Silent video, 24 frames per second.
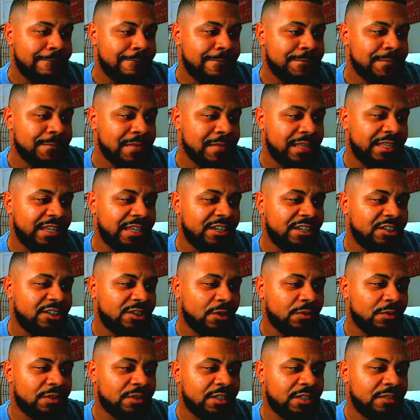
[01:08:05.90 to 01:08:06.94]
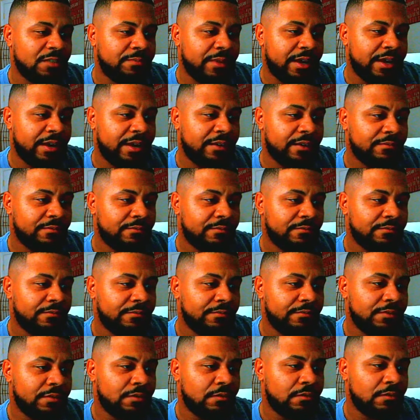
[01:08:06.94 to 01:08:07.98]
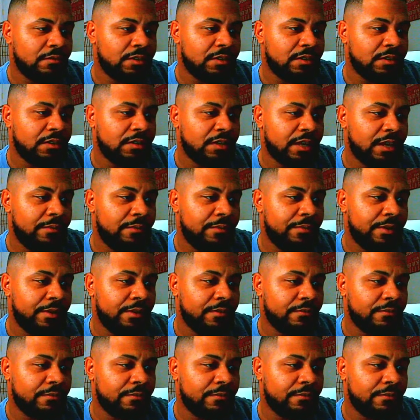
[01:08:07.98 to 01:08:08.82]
I think Schultz is back. Schultz came back.